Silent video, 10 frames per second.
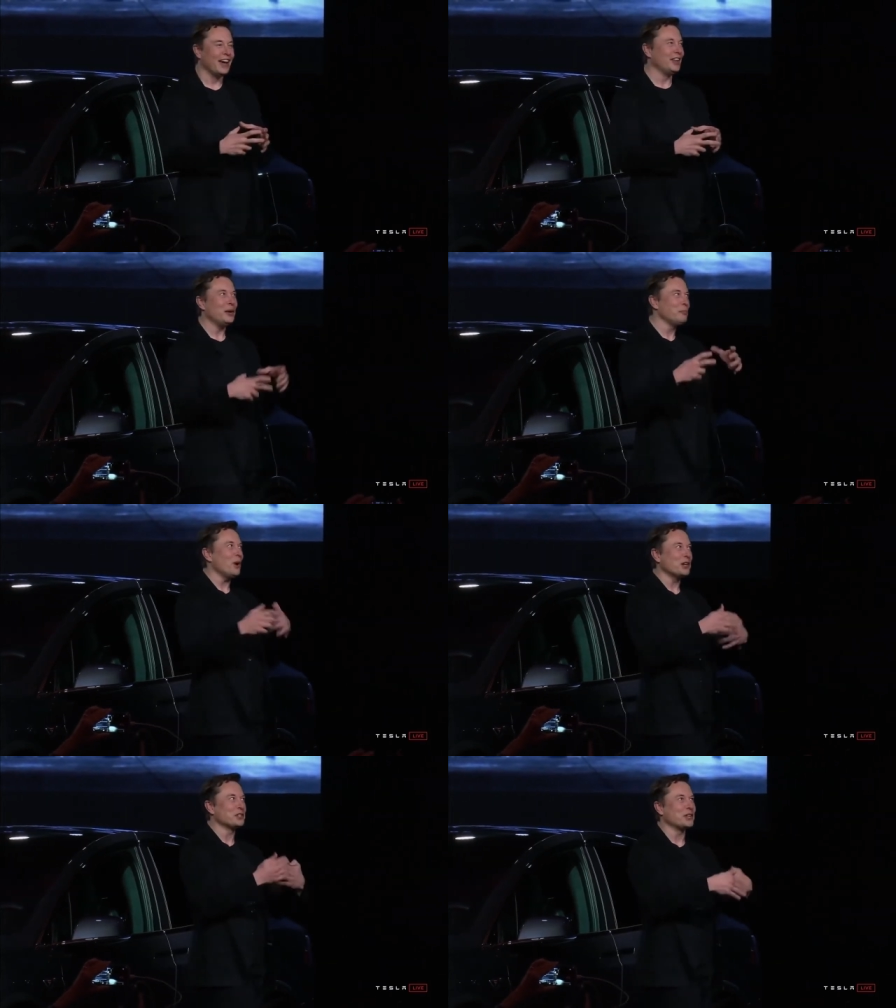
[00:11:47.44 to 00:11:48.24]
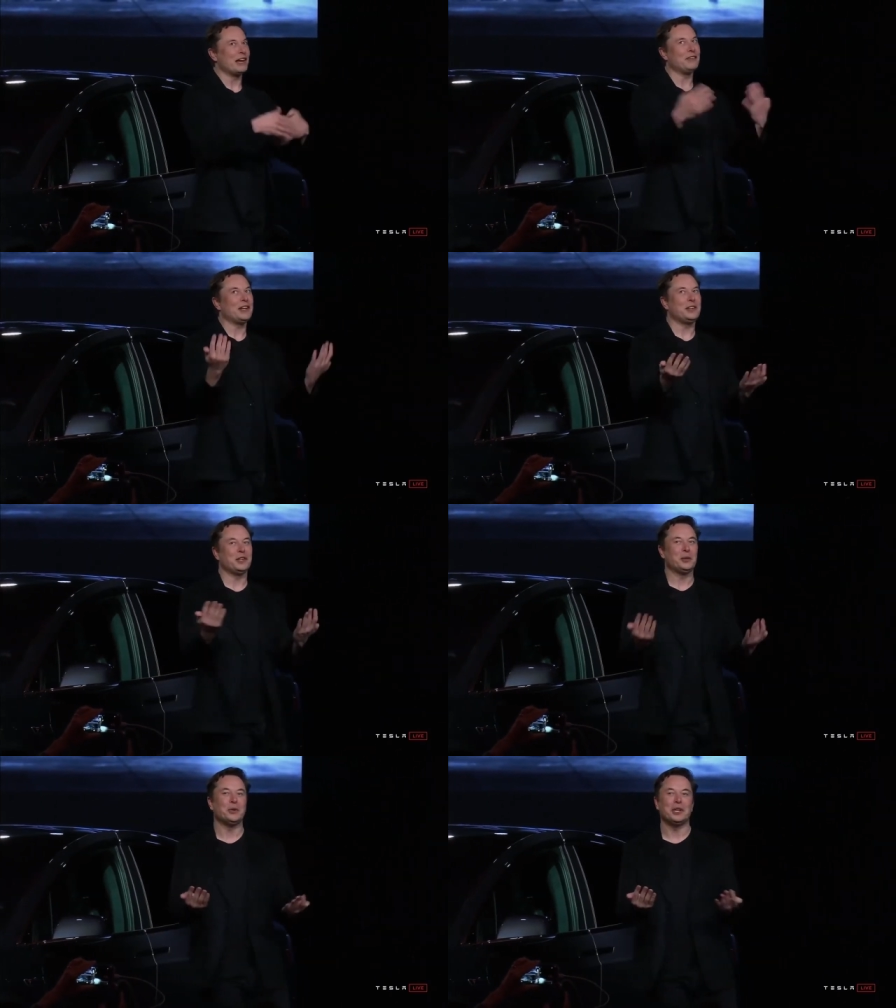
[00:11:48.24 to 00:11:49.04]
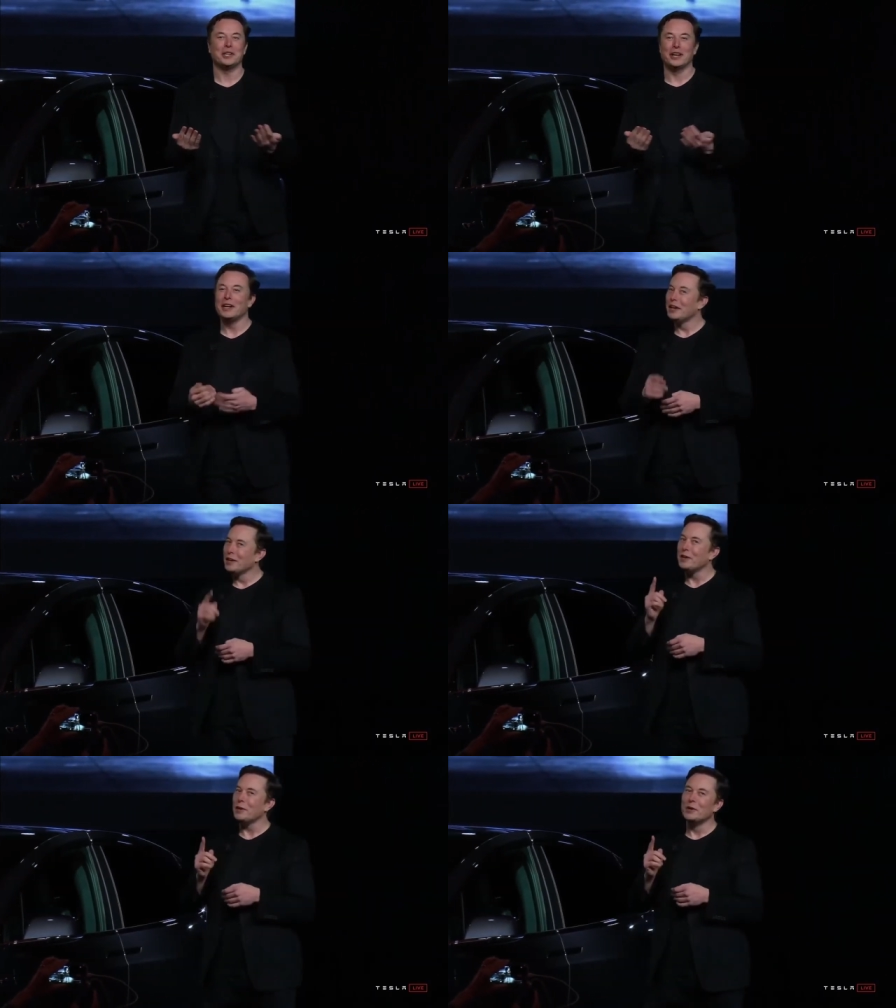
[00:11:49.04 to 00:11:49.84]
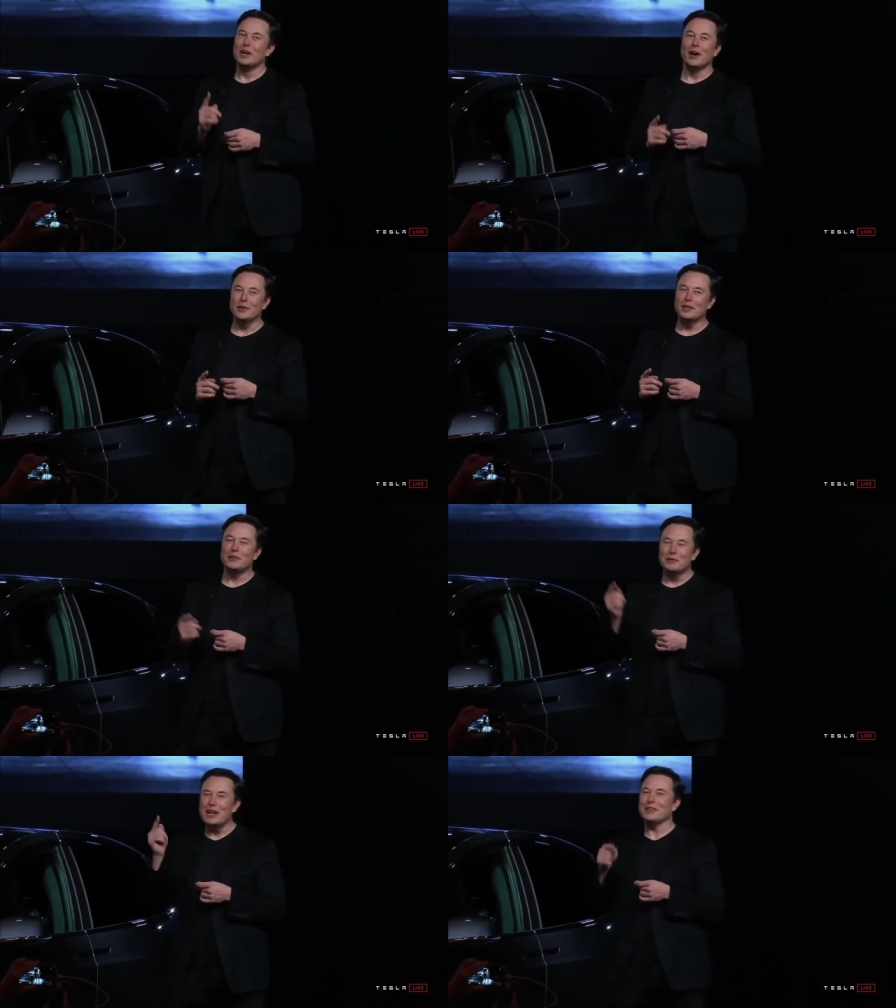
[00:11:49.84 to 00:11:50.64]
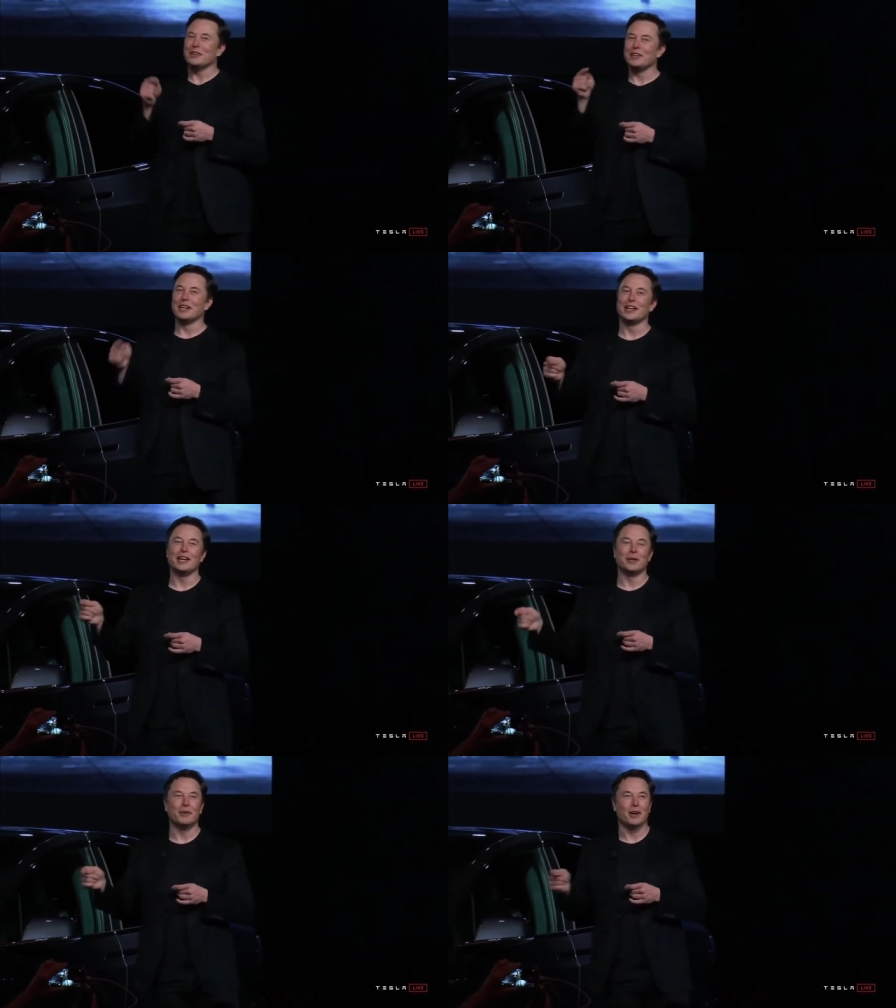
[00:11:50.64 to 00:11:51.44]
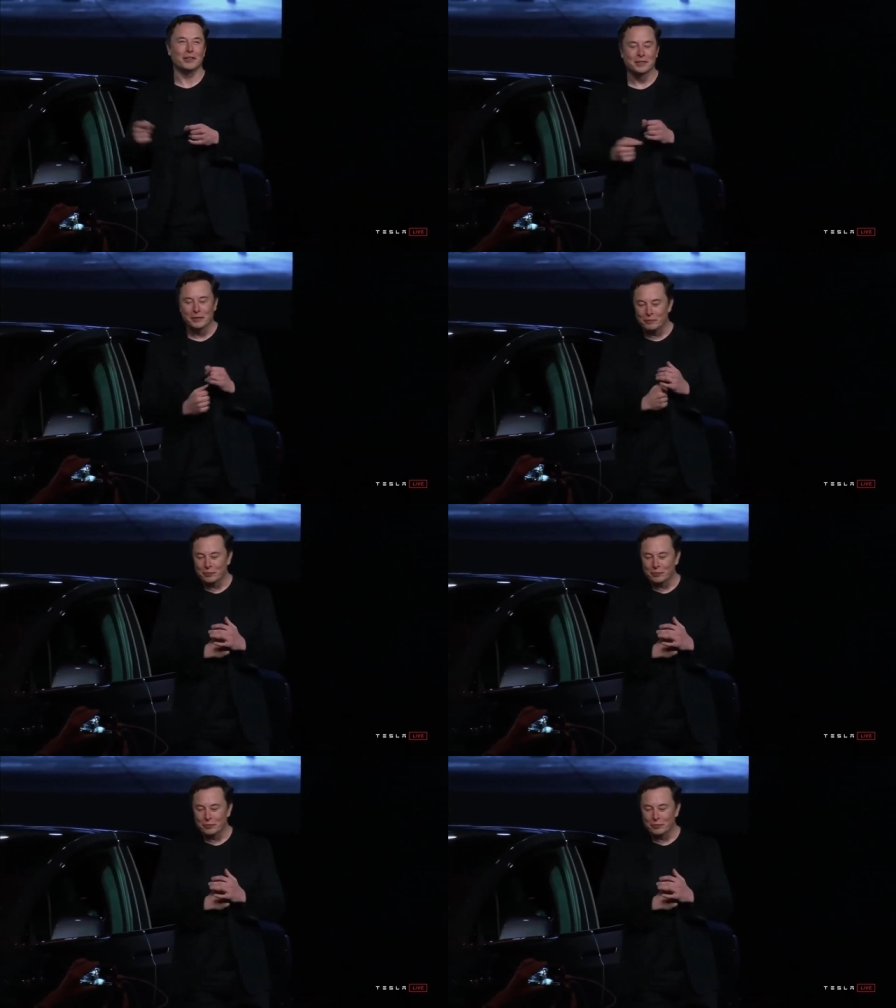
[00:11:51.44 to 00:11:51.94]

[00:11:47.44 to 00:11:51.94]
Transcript: and that box can have anything you want in it. No, only if you make the thing in the box.